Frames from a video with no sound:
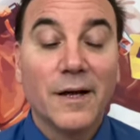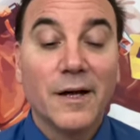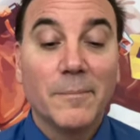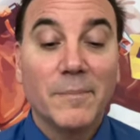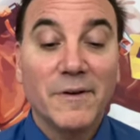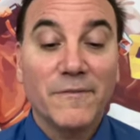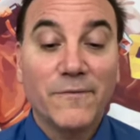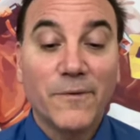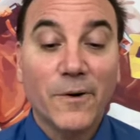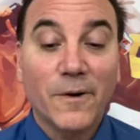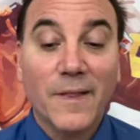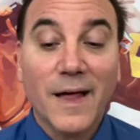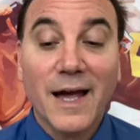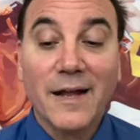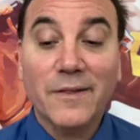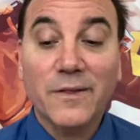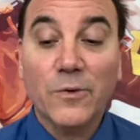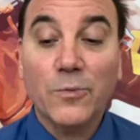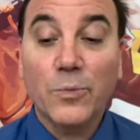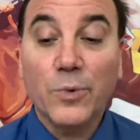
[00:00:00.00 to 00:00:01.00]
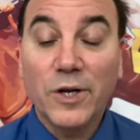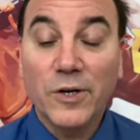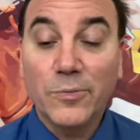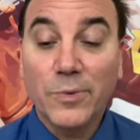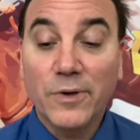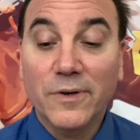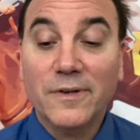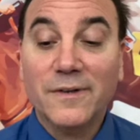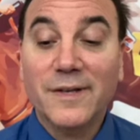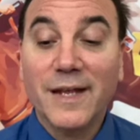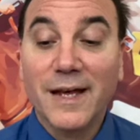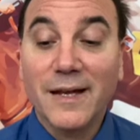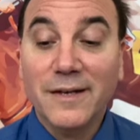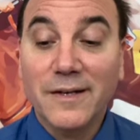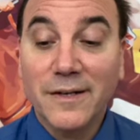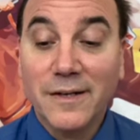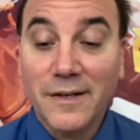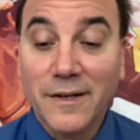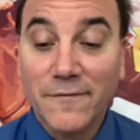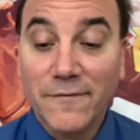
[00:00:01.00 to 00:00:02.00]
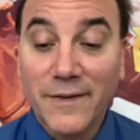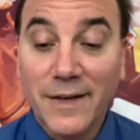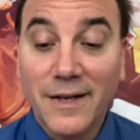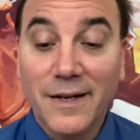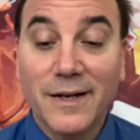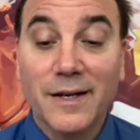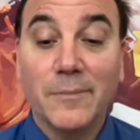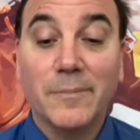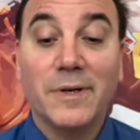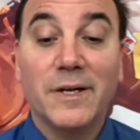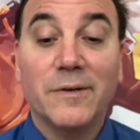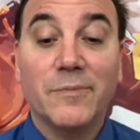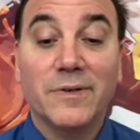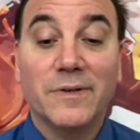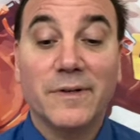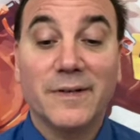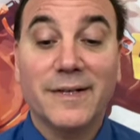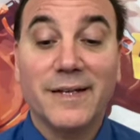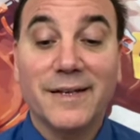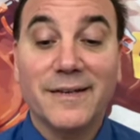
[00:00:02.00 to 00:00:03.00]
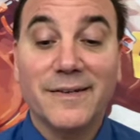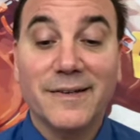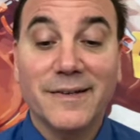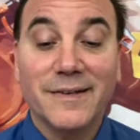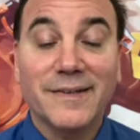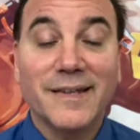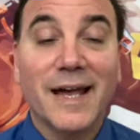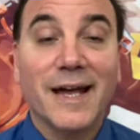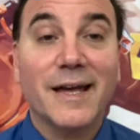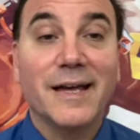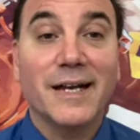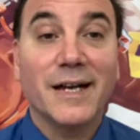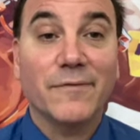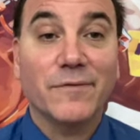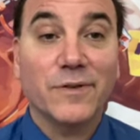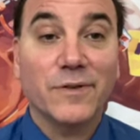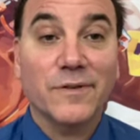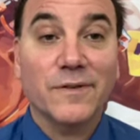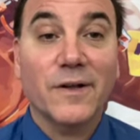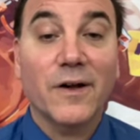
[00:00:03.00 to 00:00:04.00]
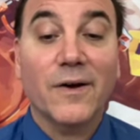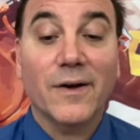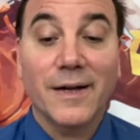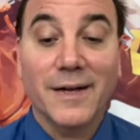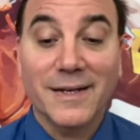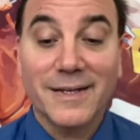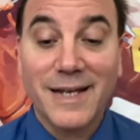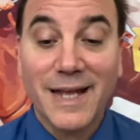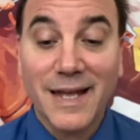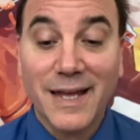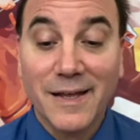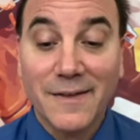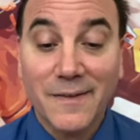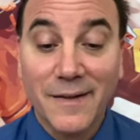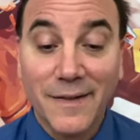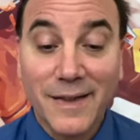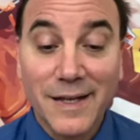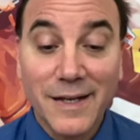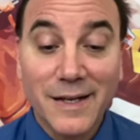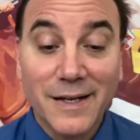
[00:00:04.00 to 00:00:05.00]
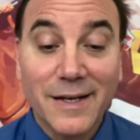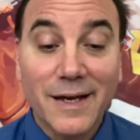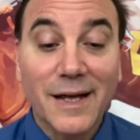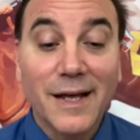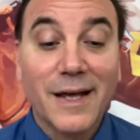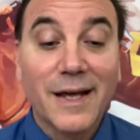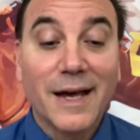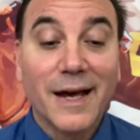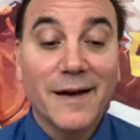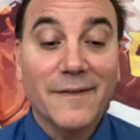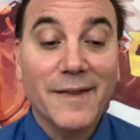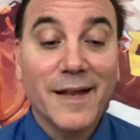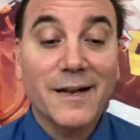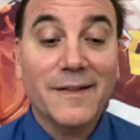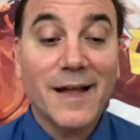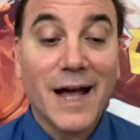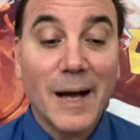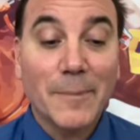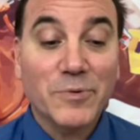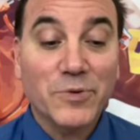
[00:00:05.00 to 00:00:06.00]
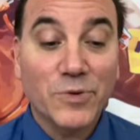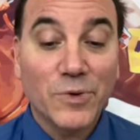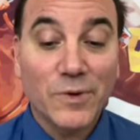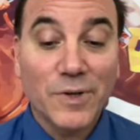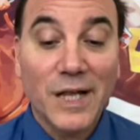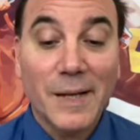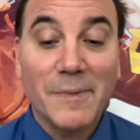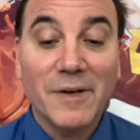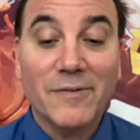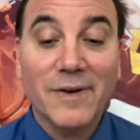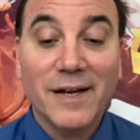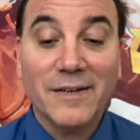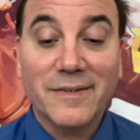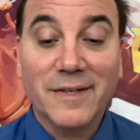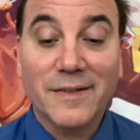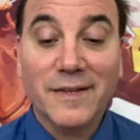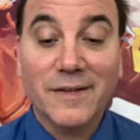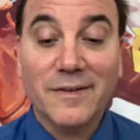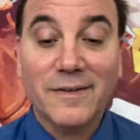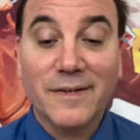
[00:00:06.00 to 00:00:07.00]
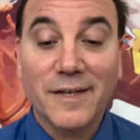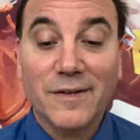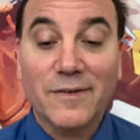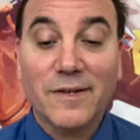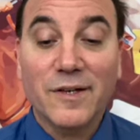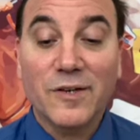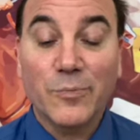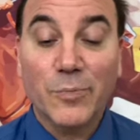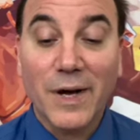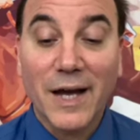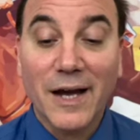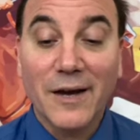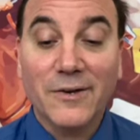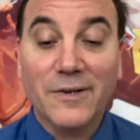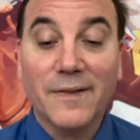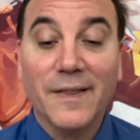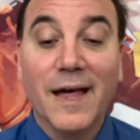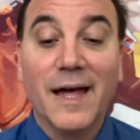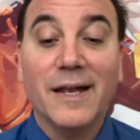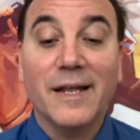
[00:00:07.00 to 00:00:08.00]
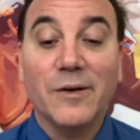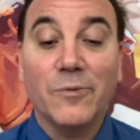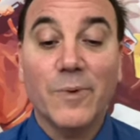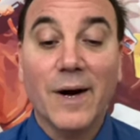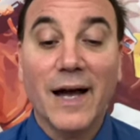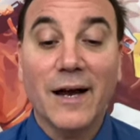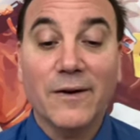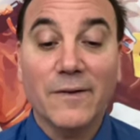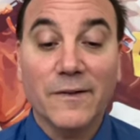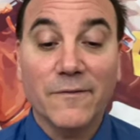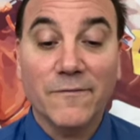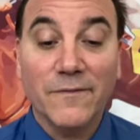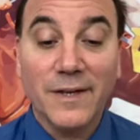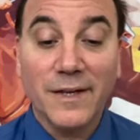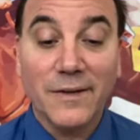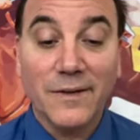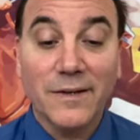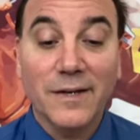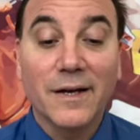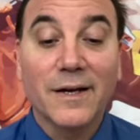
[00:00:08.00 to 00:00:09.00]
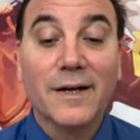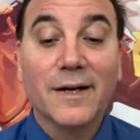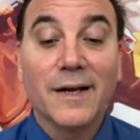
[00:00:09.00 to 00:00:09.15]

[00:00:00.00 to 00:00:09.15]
Before that, the Woodward Zandon defeated him, but he was a decent 2nd after stalking and taking the lead. And then an optional claiming race at this distance prior to that, he wired the field.